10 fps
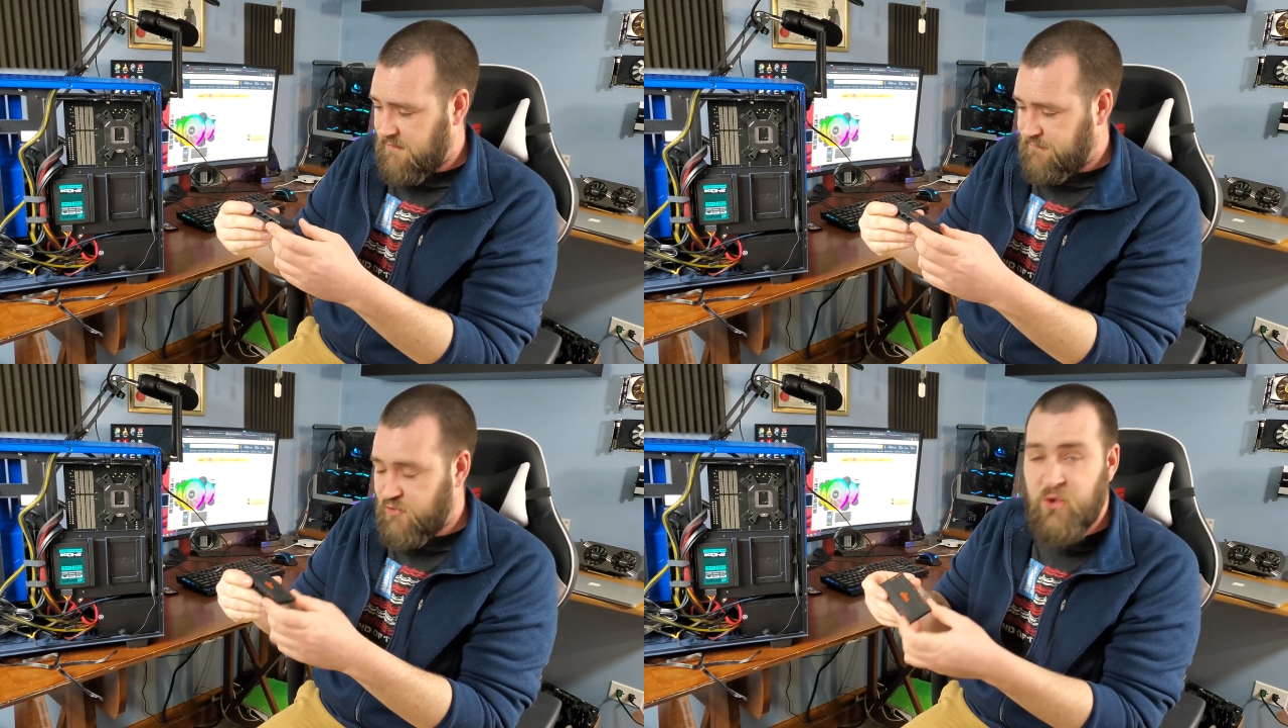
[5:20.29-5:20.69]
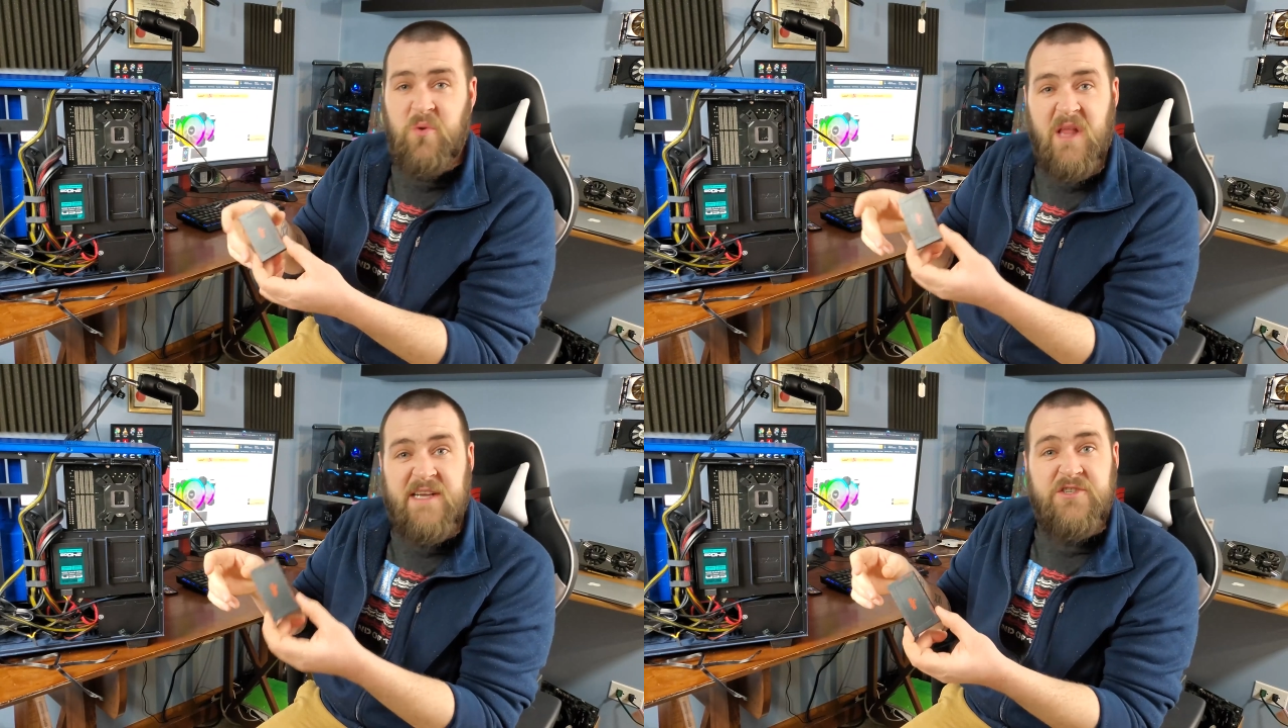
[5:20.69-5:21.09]
2
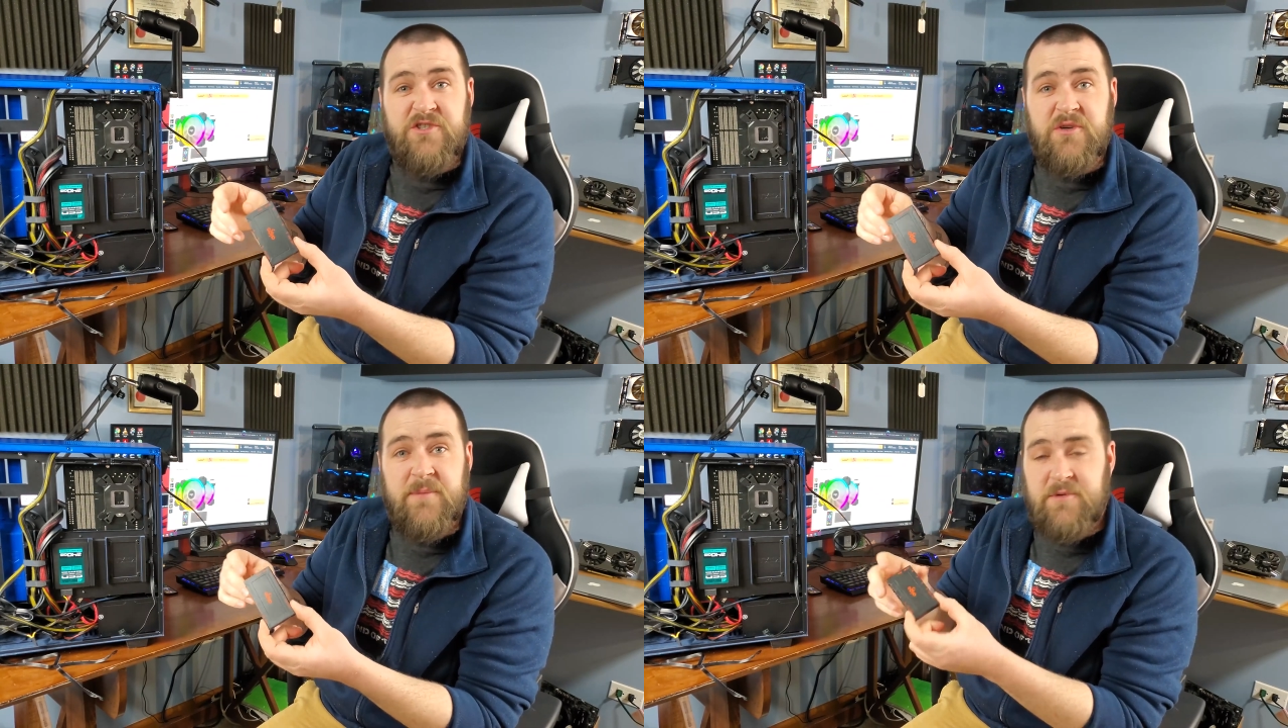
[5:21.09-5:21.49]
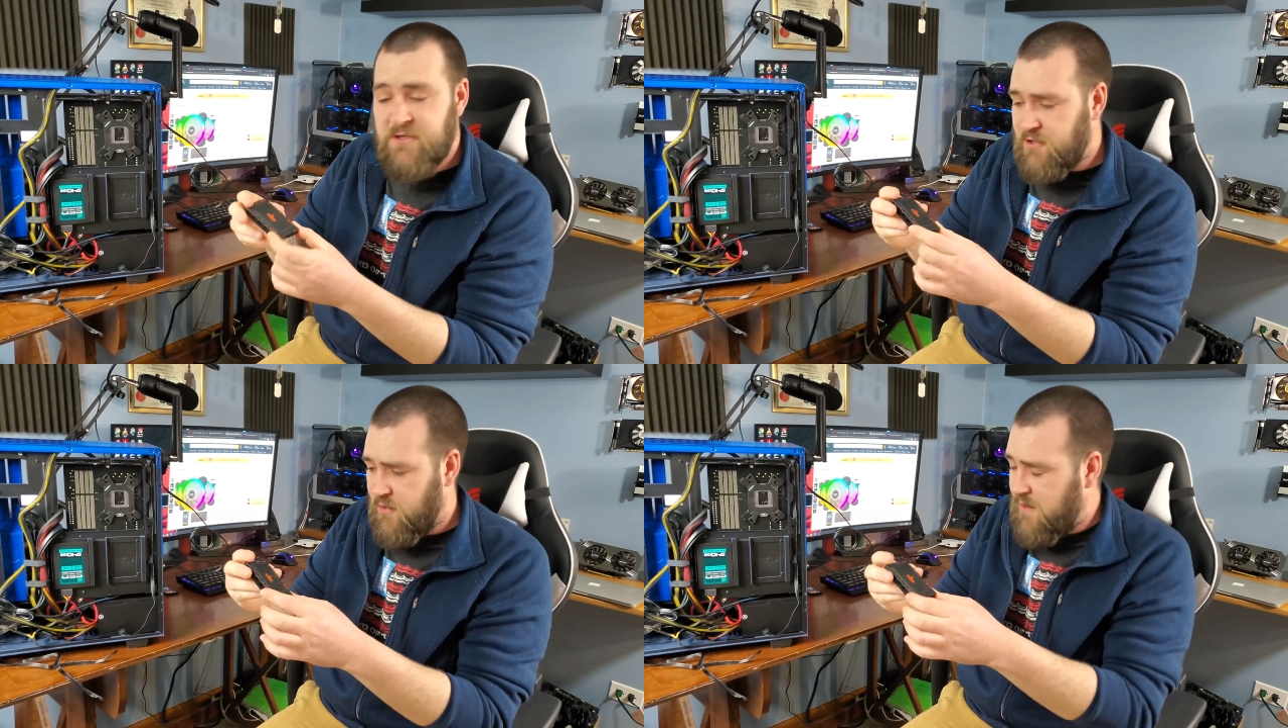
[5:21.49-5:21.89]
light strips.
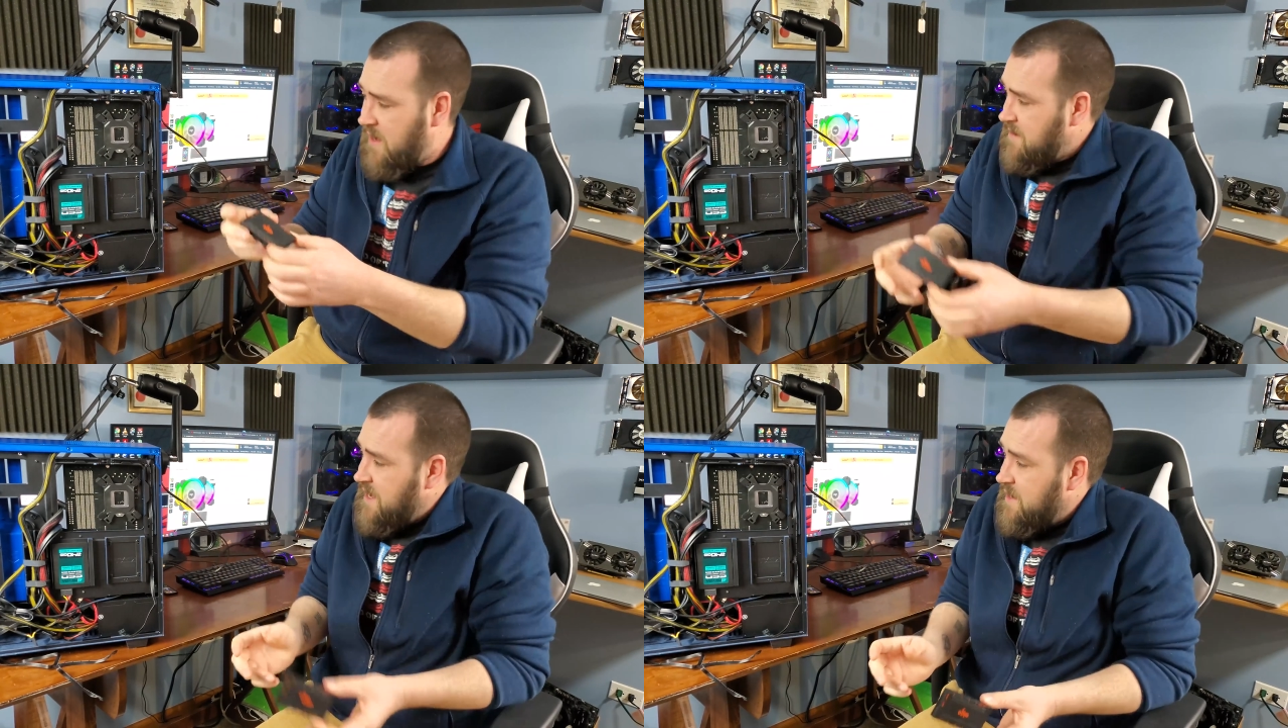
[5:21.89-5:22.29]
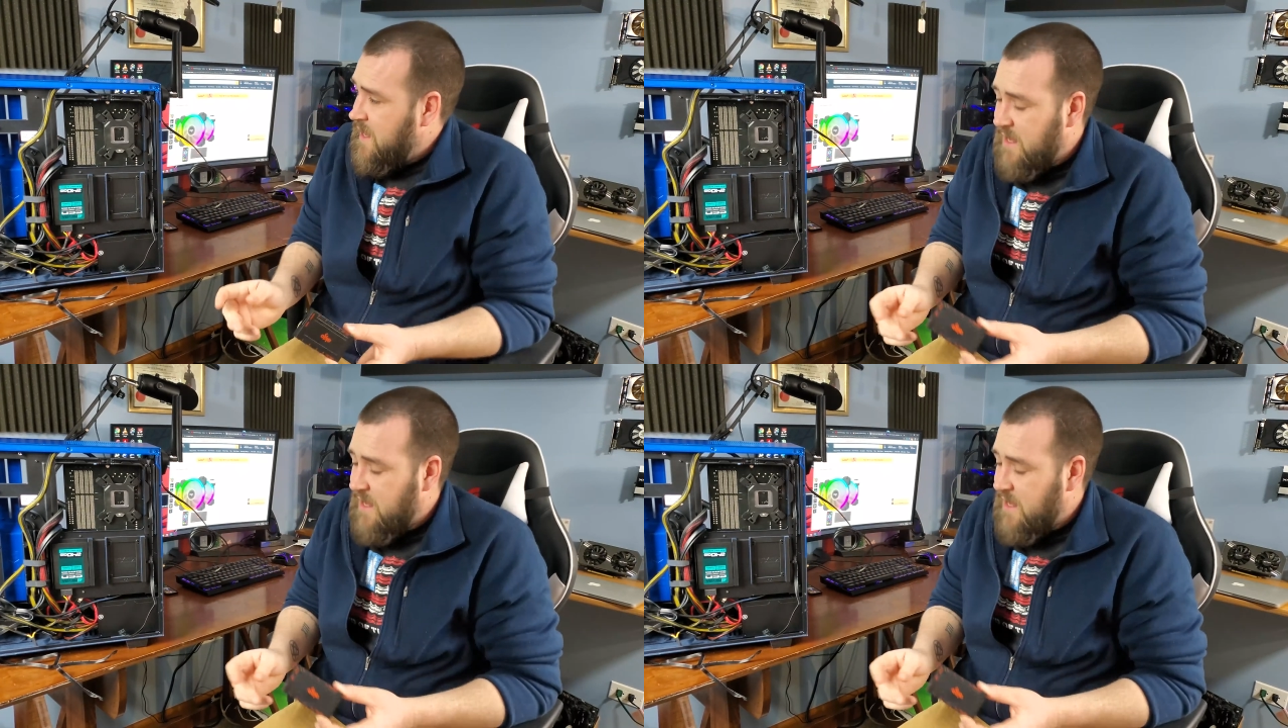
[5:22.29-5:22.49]
So, I mean,